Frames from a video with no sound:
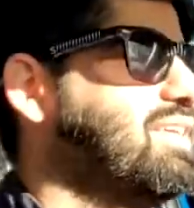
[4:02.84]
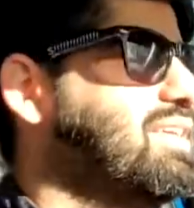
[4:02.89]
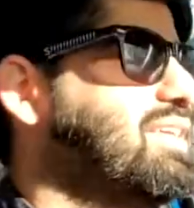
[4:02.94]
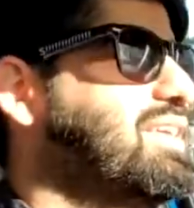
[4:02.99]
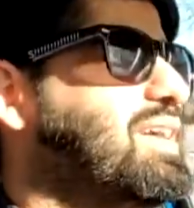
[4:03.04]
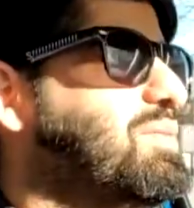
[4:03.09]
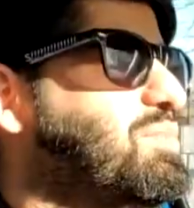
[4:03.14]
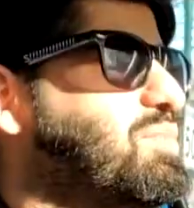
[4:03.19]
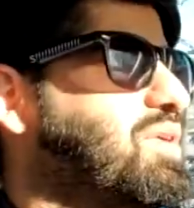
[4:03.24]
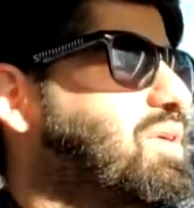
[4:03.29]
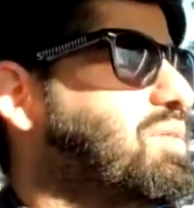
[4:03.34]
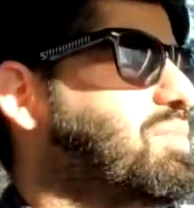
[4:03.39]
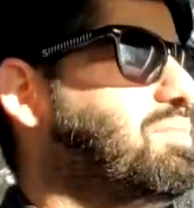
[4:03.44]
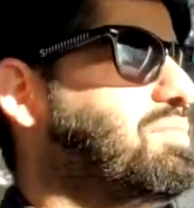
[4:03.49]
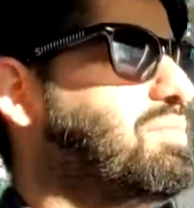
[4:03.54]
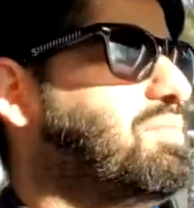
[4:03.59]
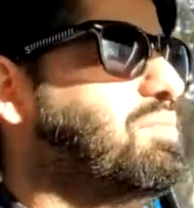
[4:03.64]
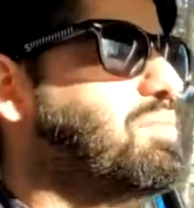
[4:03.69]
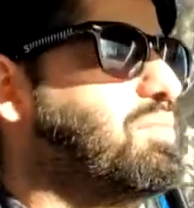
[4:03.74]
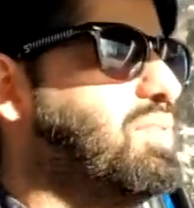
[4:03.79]
I'm gonna
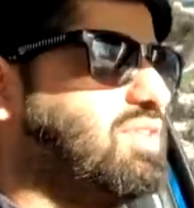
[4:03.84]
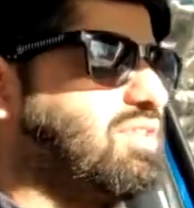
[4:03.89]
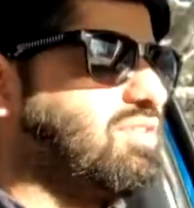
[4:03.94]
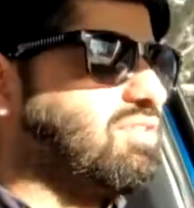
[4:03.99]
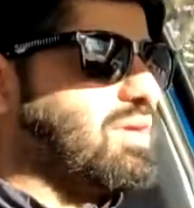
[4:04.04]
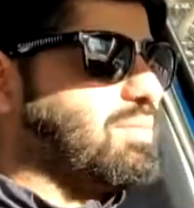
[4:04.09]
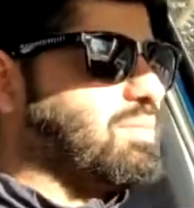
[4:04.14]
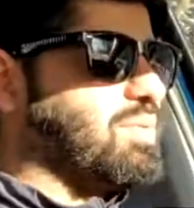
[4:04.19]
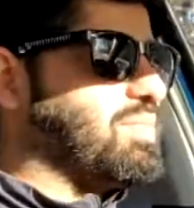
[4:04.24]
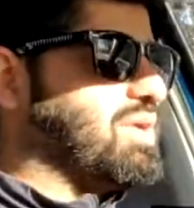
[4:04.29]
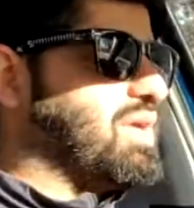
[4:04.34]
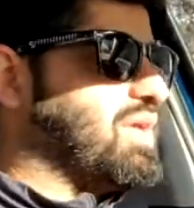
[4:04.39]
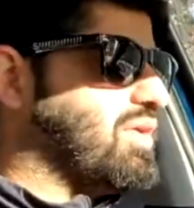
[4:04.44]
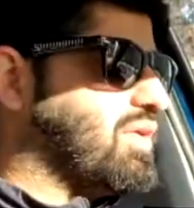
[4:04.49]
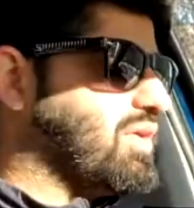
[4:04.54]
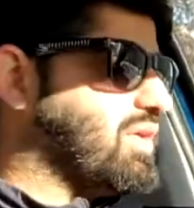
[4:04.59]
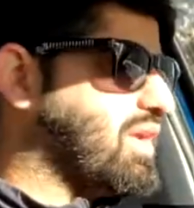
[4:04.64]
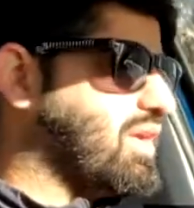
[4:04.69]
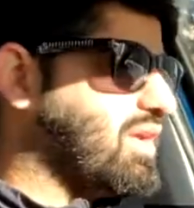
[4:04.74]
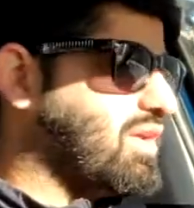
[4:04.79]
bring this up a bit.
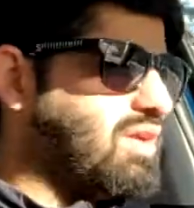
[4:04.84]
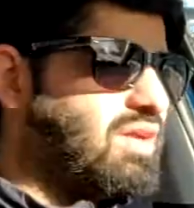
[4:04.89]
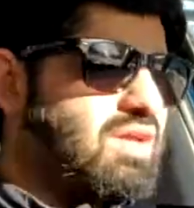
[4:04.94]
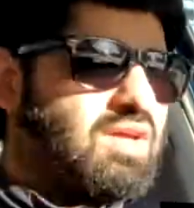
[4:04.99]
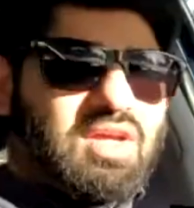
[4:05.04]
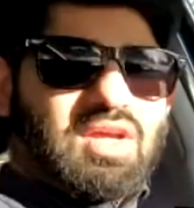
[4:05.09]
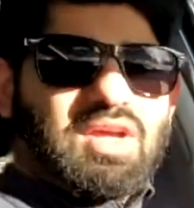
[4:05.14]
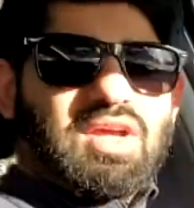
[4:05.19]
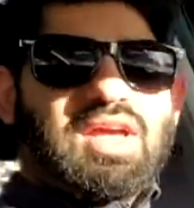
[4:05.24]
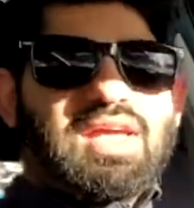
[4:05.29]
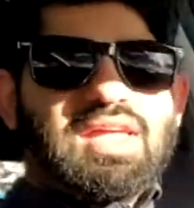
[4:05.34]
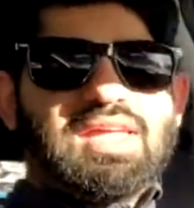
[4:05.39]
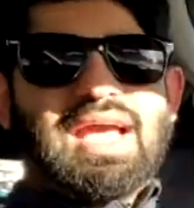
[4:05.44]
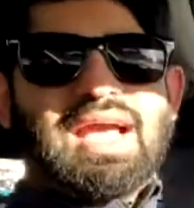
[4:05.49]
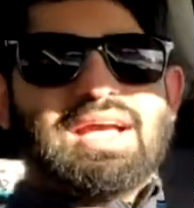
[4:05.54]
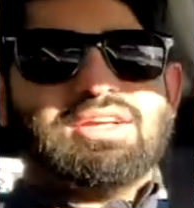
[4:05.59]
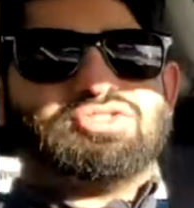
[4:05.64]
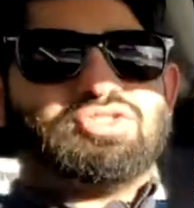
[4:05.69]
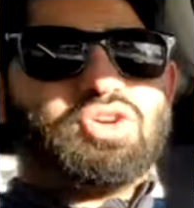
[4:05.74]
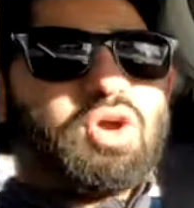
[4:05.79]
Okay,
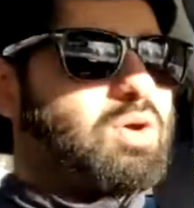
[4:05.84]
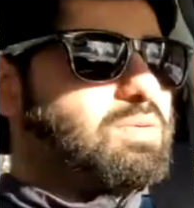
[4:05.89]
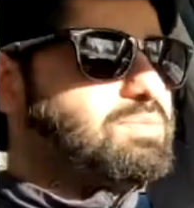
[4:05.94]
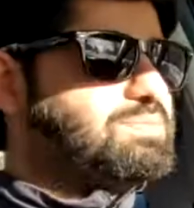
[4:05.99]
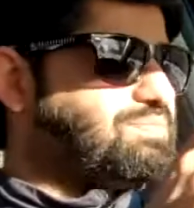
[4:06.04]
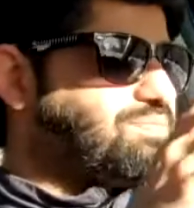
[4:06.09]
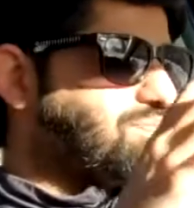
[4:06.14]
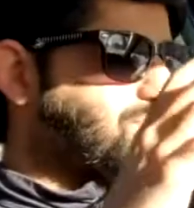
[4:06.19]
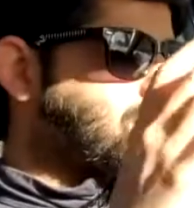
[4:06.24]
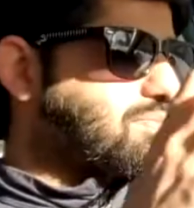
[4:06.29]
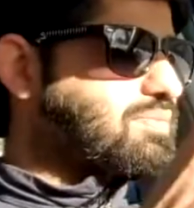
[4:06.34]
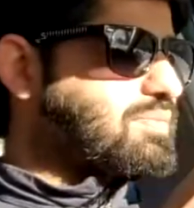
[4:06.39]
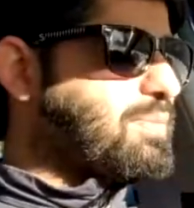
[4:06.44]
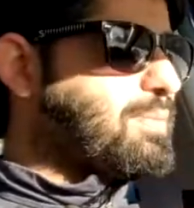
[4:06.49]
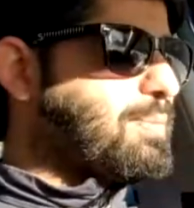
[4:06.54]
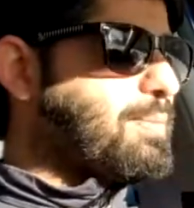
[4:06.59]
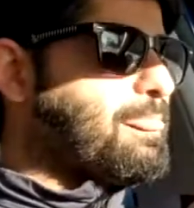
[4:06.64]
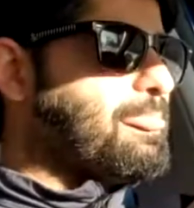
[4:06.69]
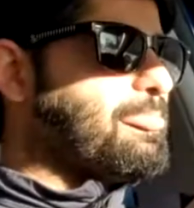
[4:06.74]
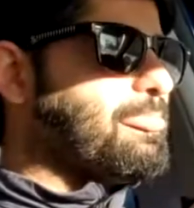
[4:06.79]
yeah, so
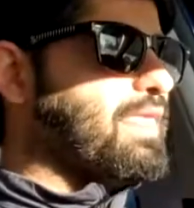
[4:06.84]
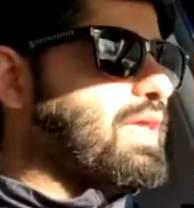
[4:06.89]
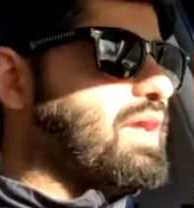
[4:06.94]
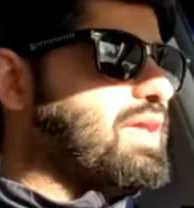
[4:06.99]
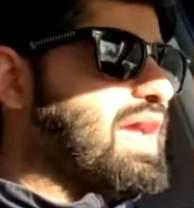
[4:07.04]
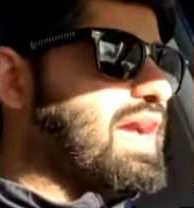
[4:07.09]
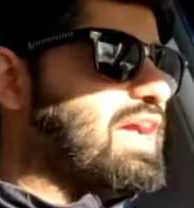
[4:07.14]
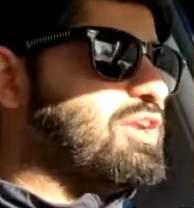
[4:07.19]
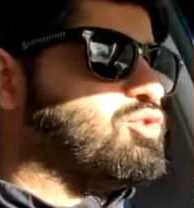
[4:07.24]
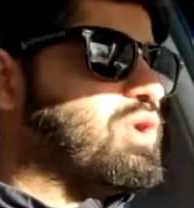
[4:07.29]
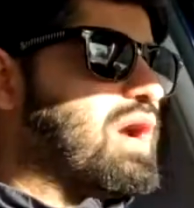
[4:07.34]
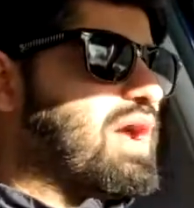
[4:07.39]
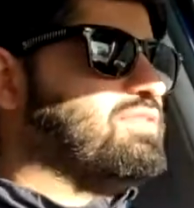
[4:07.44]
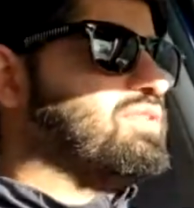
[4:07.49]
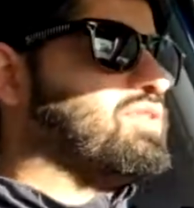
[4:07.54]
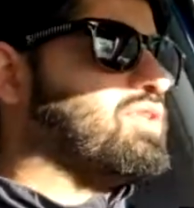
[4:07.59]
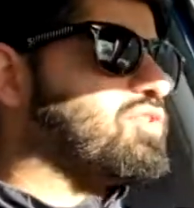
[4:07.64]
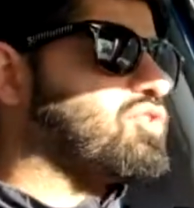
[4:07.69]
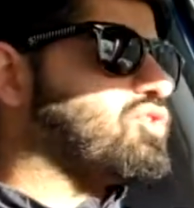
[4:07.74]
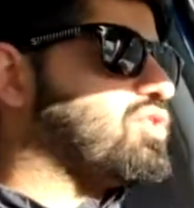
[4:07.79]
yeah,
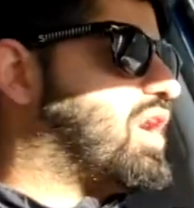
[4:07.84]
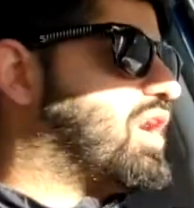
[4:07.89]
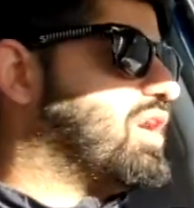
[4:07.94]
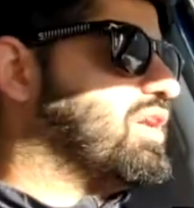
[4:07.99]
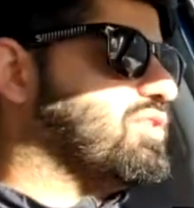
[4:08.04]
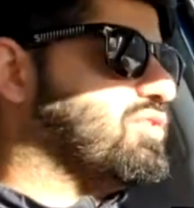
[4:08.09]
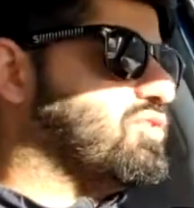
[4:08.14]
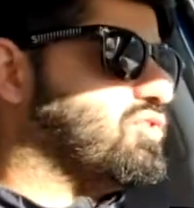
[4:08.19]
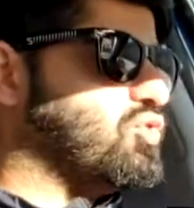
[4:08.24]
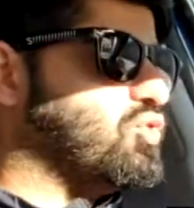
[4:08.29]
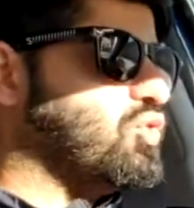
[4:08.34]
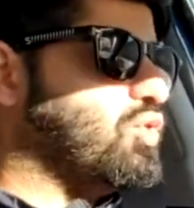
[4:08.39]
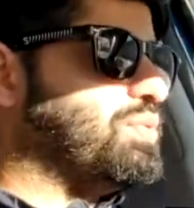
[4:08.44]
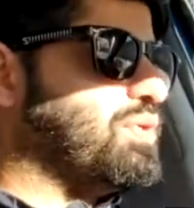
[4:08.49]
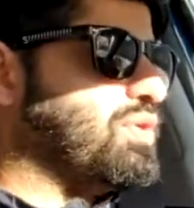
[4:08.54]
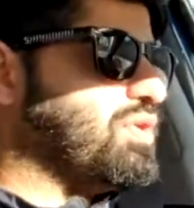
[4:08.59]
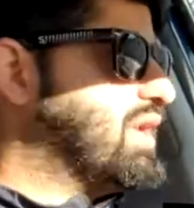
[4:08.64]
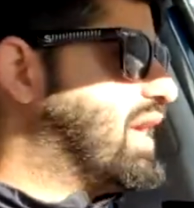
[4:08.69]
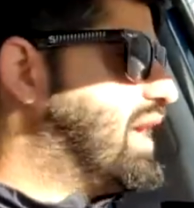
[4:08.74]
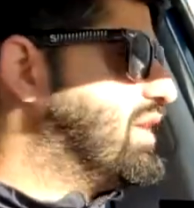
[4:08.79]
driving this car is
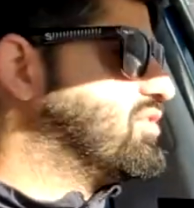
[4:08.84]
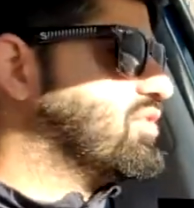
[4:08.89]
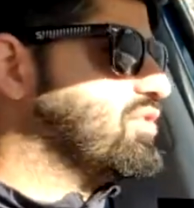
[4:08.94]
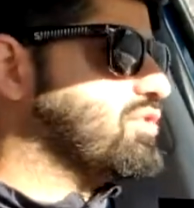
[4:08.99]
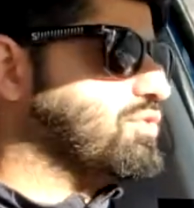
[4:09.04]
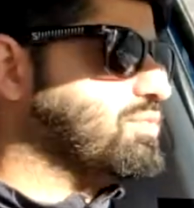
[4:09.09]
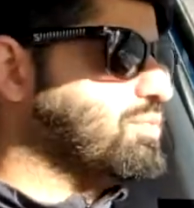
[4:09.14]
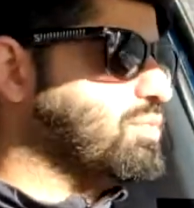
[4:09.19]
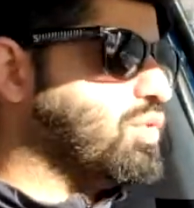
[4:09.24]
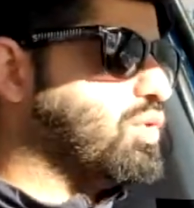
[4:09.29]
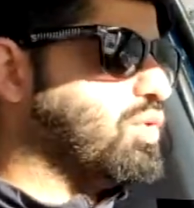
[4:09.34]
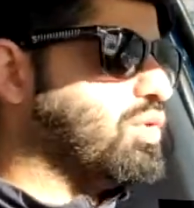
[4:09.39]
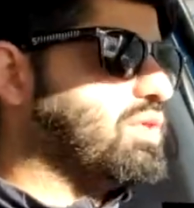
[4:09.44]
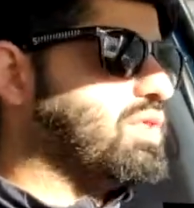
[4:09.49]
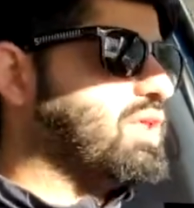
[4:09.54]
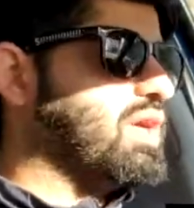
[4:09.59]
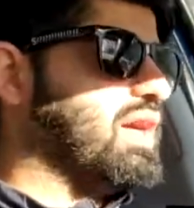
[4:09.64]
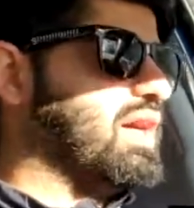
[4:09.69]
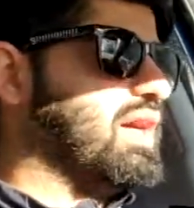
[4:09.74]
super nice and smooth,